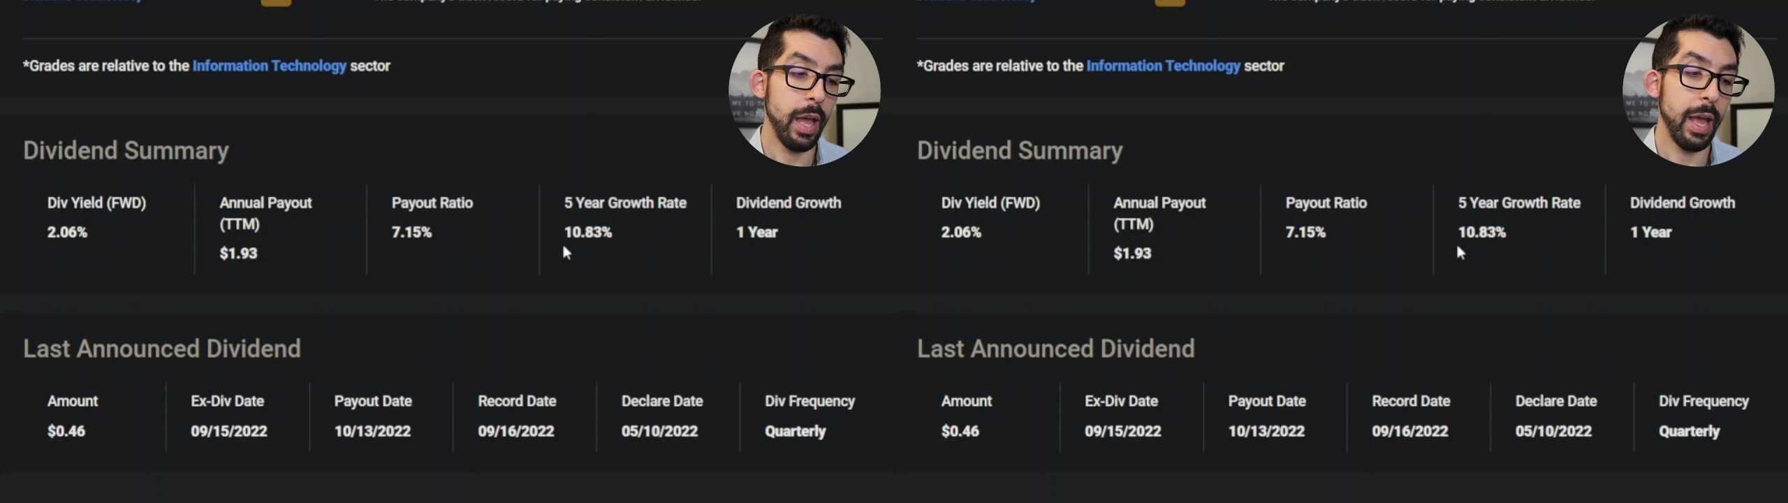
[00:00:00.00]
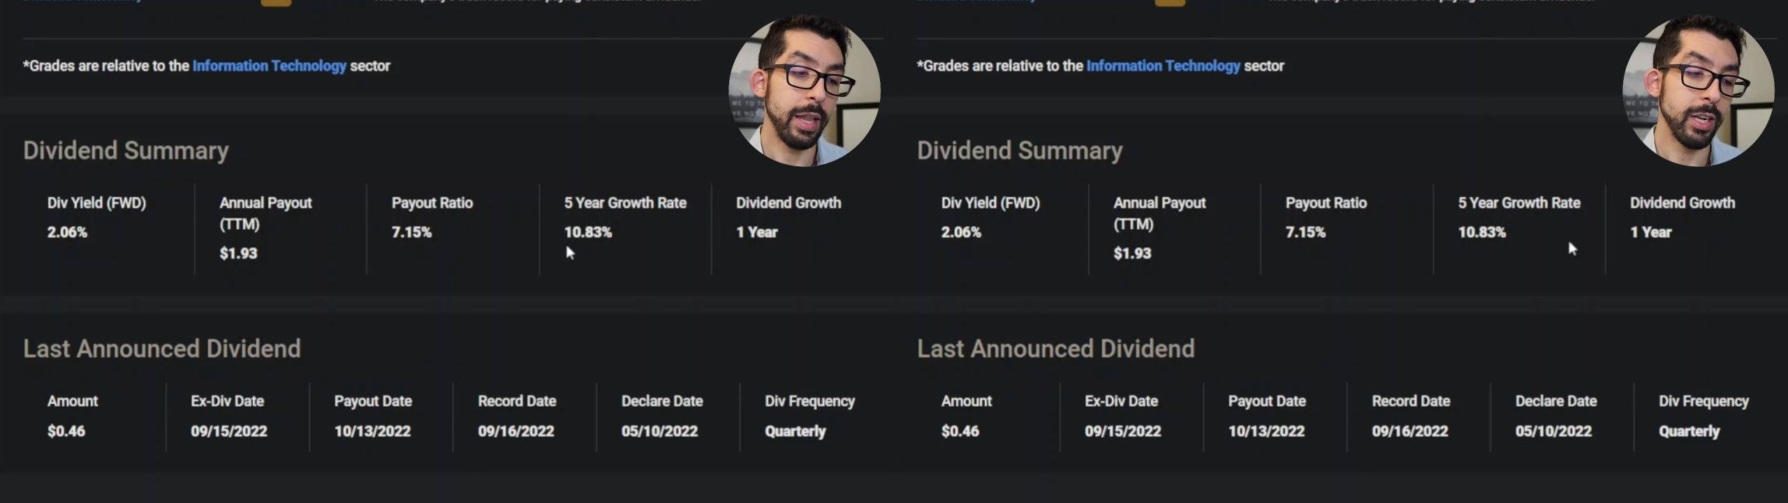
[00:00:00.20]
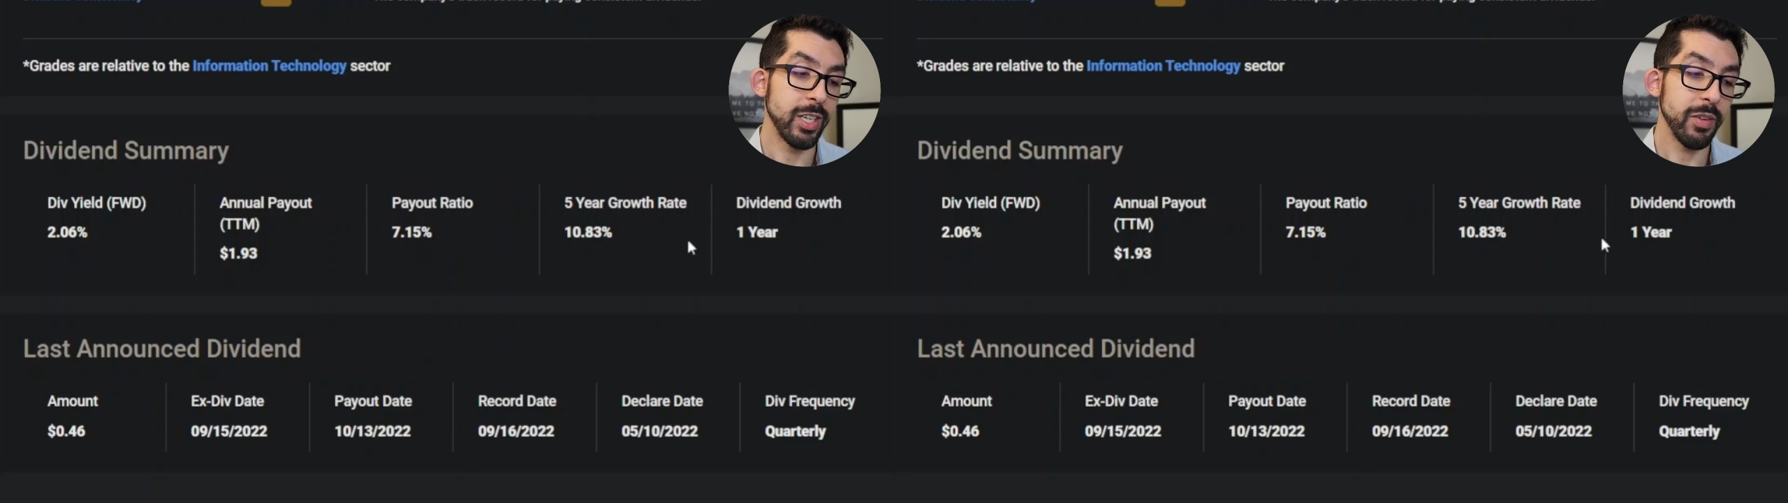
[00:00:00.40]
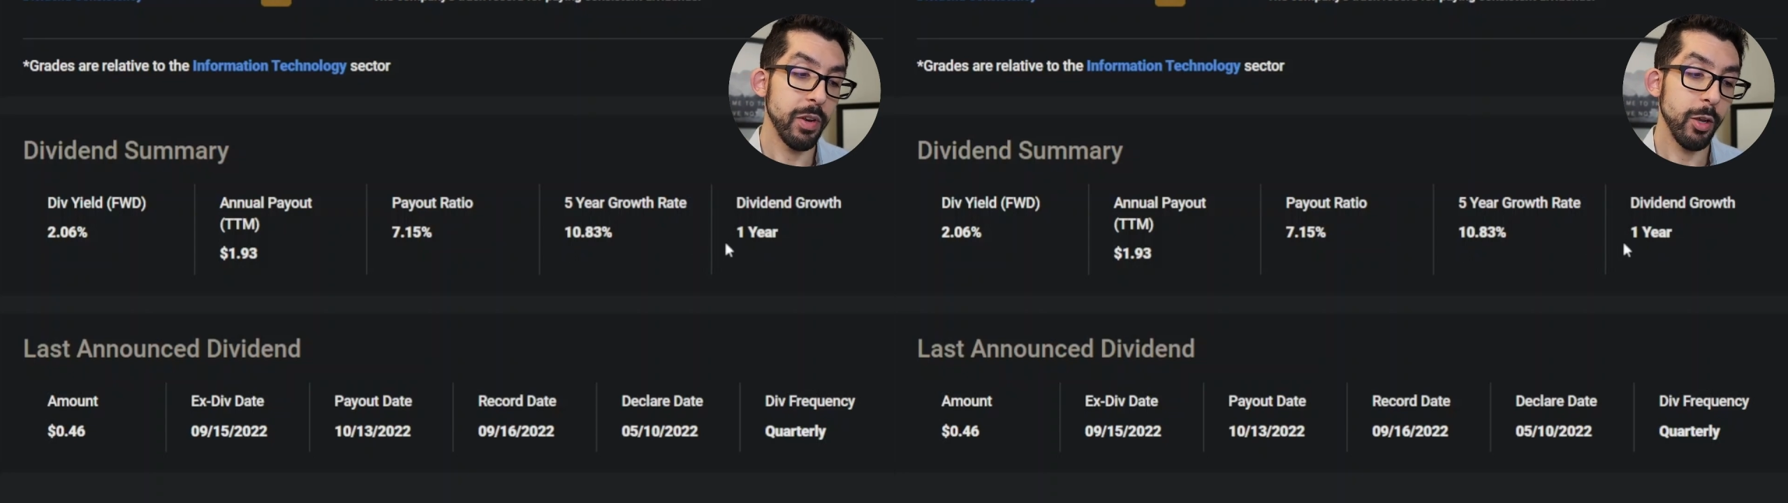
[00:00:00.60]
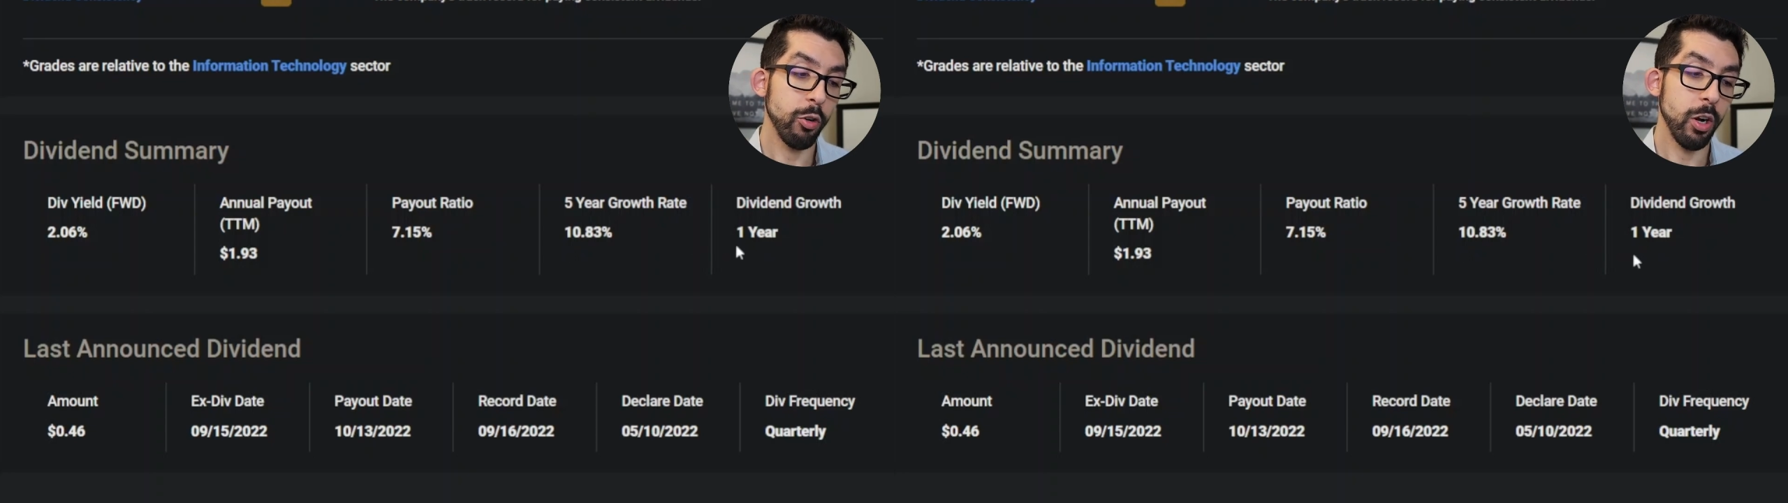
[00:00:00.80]
And their
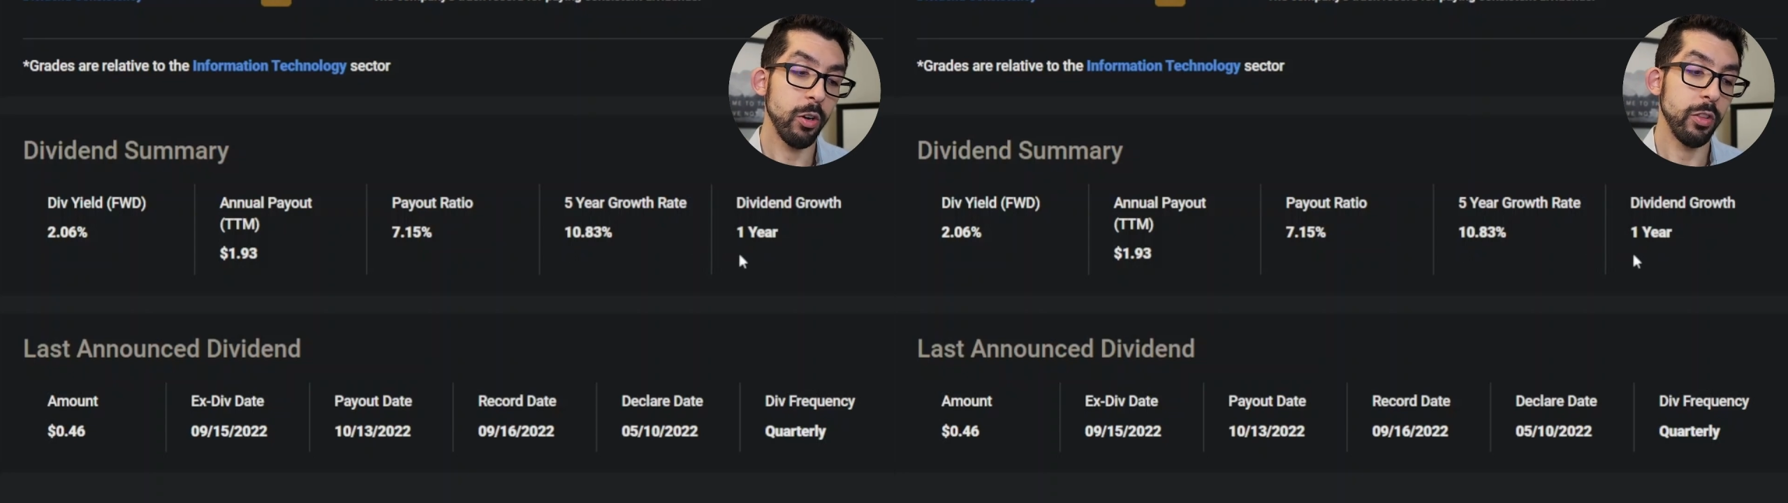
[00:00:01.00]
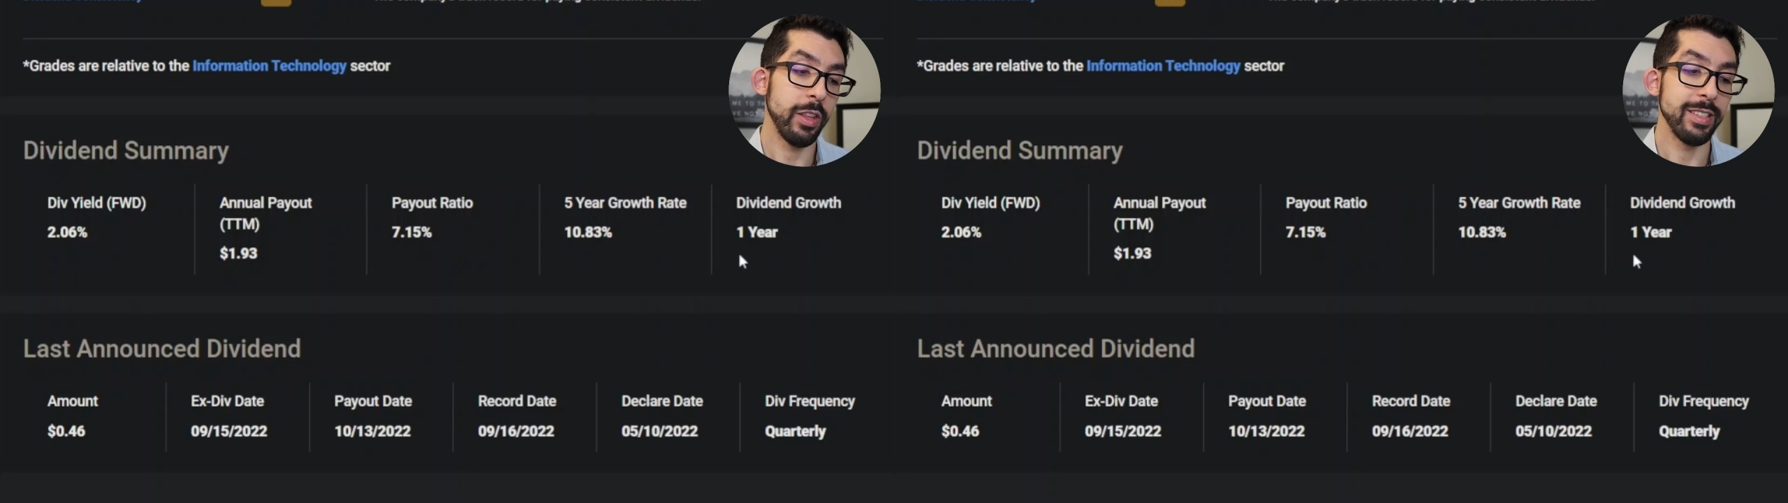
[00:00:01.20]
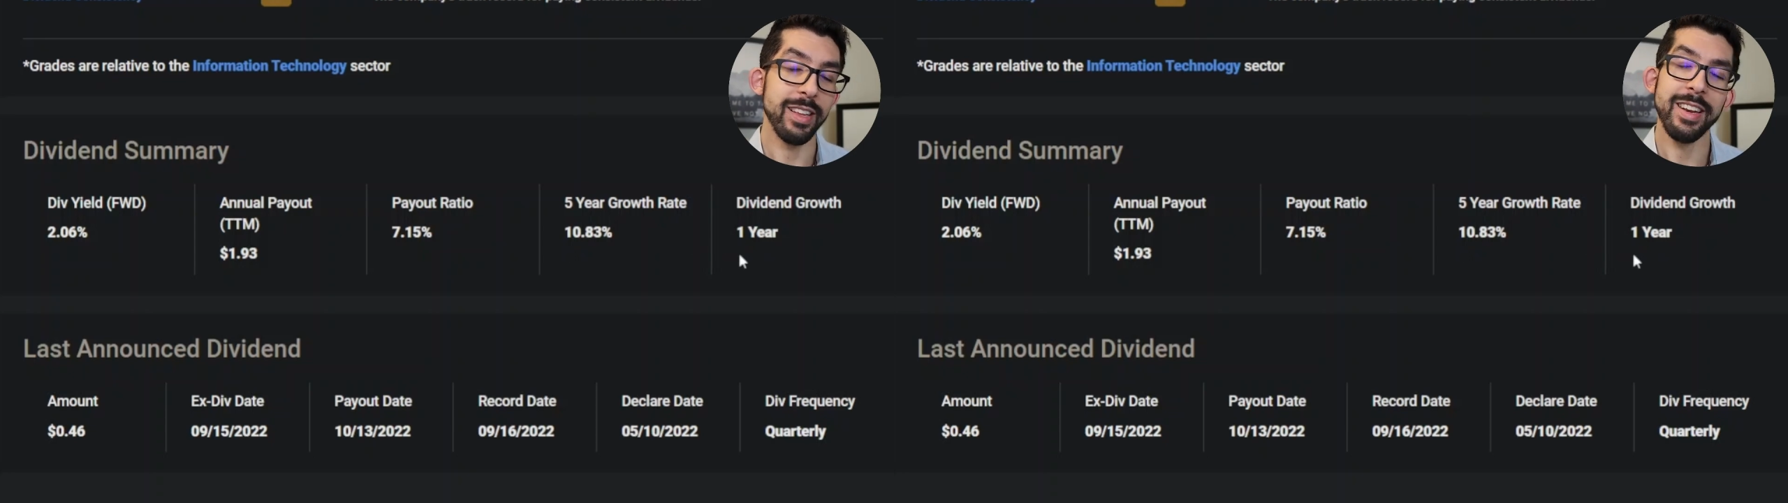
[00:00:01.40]
dividend growth is a